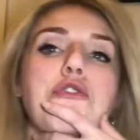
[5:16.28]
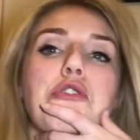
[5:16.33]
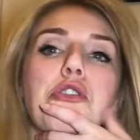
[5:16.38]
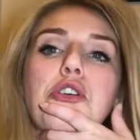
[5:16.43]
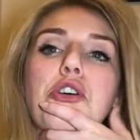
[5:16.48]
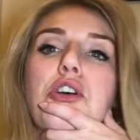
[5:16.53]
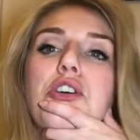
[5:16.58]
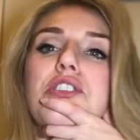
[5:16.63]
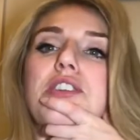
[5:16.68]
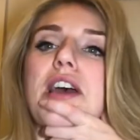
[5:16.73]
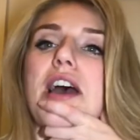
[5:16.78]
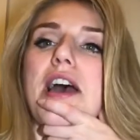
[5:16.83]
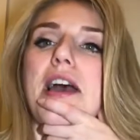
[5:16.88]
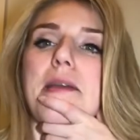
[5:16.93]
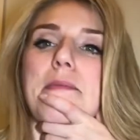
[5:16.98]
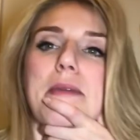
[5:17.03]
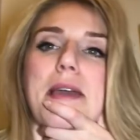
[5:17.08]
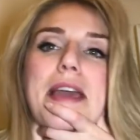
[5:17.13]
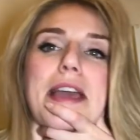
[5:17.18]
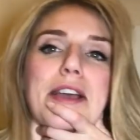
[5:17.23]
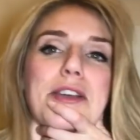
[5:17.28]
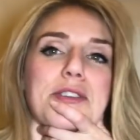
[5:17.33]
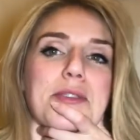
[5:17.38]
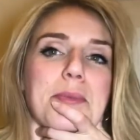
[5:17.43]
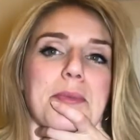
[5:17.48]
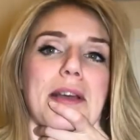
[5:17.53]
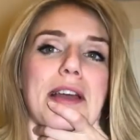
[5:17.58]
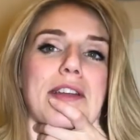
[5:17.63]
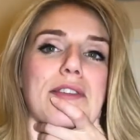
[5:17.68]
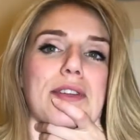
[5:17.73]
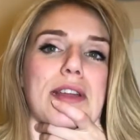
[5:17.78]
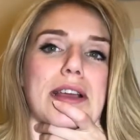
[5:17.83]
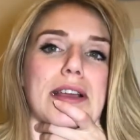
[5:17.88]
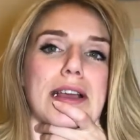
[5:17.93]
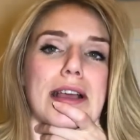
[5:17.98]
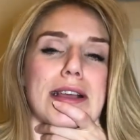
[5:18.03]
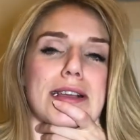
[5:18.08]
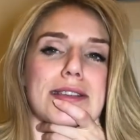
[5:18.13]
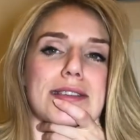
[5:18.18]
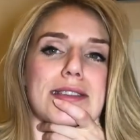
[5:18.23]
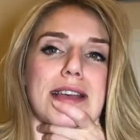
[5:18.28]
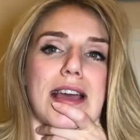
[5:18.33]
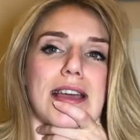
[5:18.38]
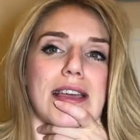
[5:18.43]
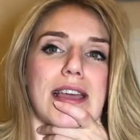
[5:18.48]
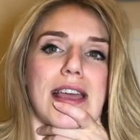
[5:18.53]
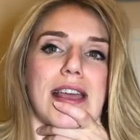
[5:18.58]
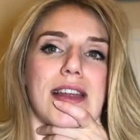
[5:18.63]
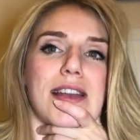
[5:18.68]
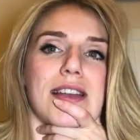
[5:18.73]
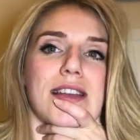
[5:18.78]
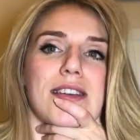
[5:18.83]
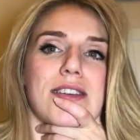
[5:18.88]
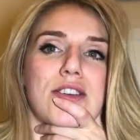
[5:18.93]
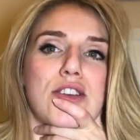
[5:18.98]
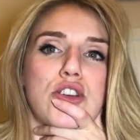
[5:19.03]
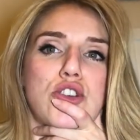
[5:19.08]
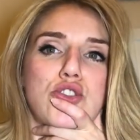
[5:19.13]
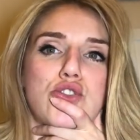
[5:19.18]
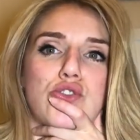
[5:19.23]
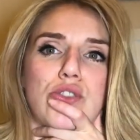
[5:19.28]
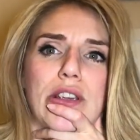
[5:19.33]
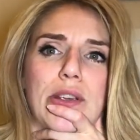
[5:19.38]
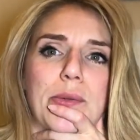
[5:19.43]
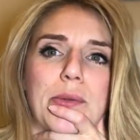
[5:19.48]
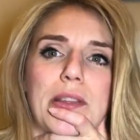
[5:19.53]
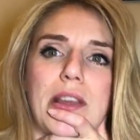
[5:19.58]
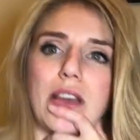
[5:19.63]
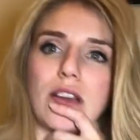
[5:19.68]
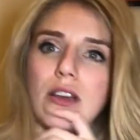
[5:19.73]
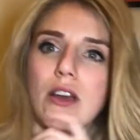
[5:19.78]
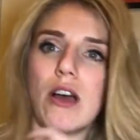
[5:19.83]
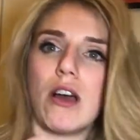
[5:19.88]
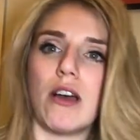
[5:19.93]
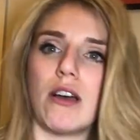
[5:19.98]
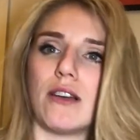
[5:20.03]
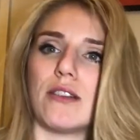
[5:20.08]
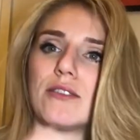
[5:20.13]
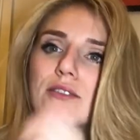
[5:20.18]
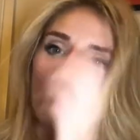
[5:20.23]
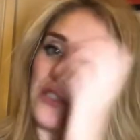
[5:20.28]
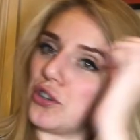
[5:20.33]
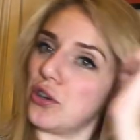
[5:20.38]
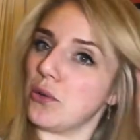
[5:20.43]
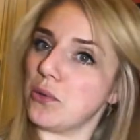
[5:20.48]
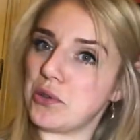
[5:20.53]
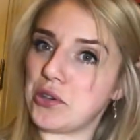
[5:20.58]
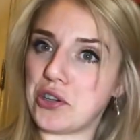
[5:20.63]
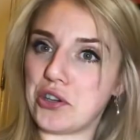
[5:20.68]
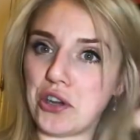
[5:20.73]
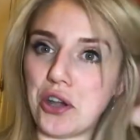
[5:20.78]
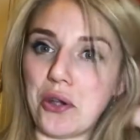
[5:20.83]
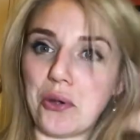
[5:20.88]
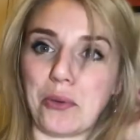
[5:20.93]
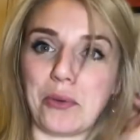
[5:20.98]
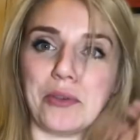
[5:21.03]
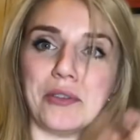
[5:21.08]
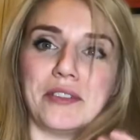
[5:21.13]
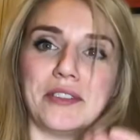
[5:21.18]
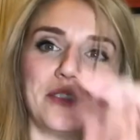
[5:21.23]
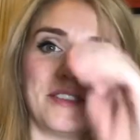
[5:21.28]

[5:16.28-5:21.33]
could I make some kind of, like, exciting drink with it? Do you know what we should do?